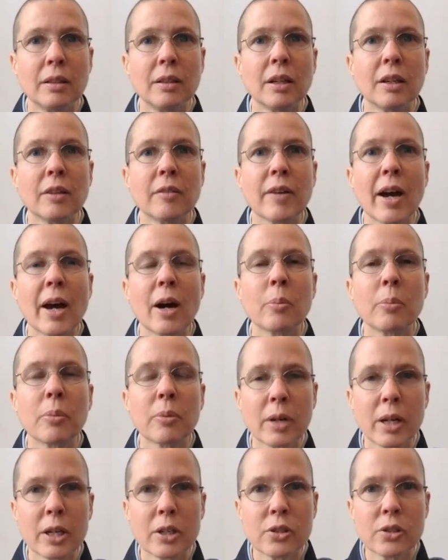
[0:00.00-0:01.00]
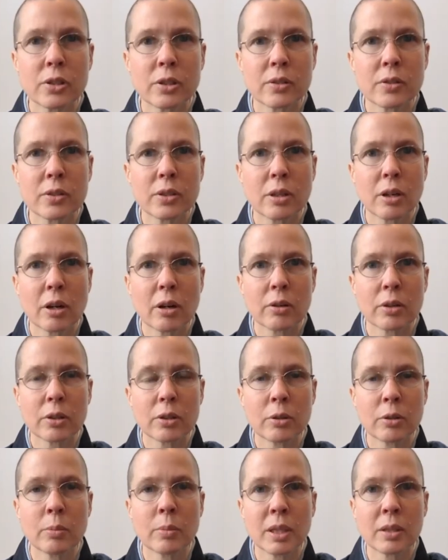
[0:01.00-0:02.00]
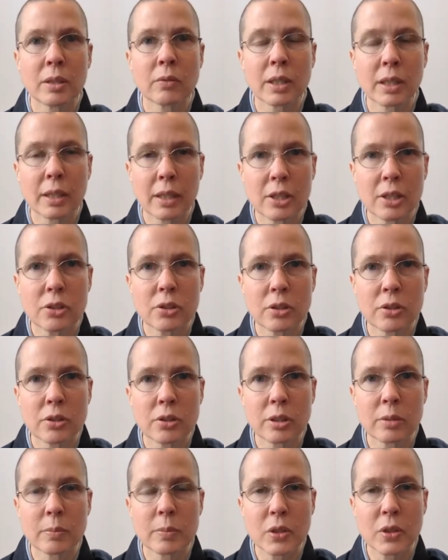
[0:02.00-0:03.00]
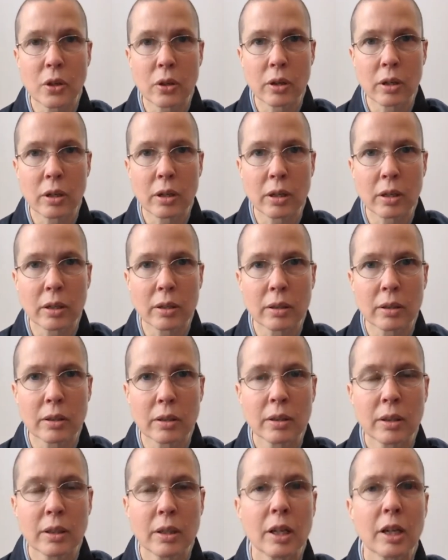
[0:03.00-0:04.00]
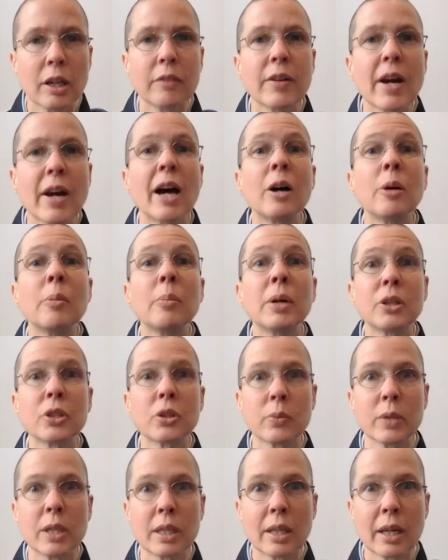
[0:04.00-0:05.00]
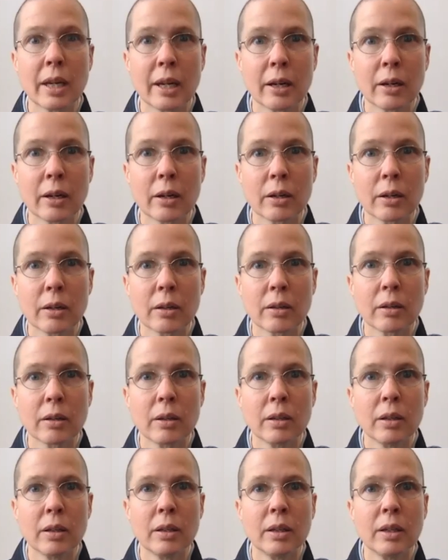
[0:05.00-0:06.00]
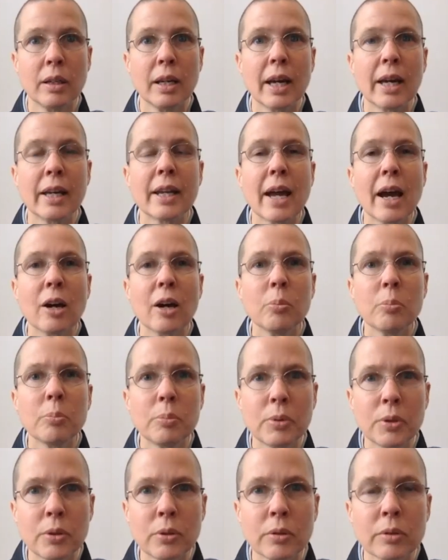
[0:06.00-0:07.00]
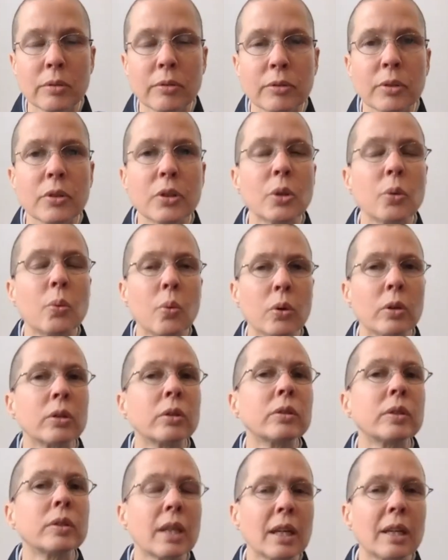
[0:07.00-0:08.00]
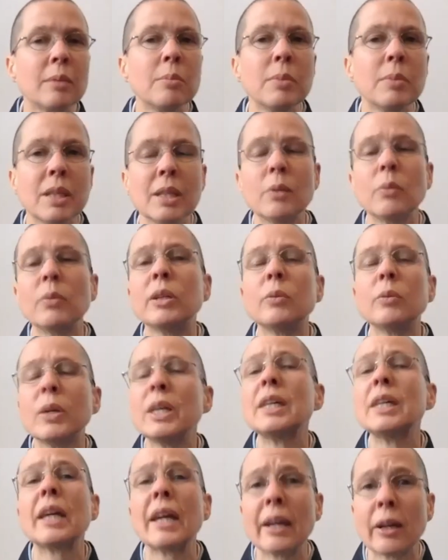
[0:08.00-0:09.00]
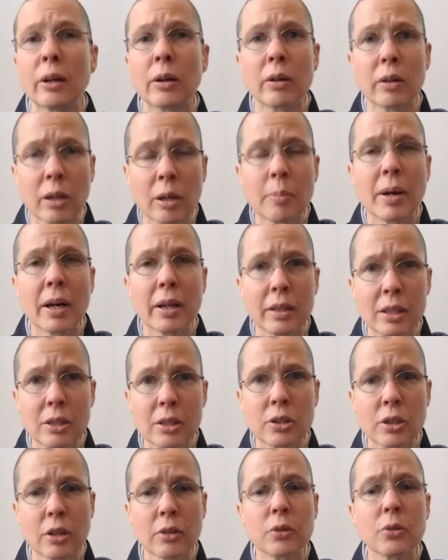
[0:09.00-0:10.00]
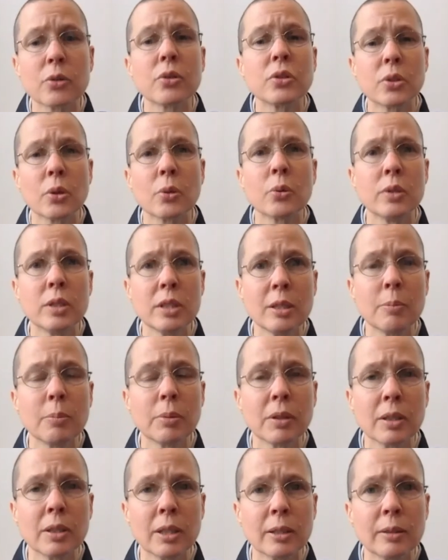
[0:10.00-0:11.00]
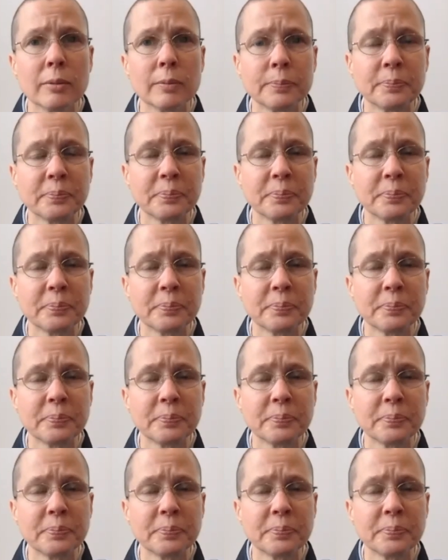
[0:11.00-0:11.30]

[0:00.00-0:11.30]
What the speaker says: of how precious our human relationships are, of how much we care, and how beautiful the world can be when we care about each other so deeply.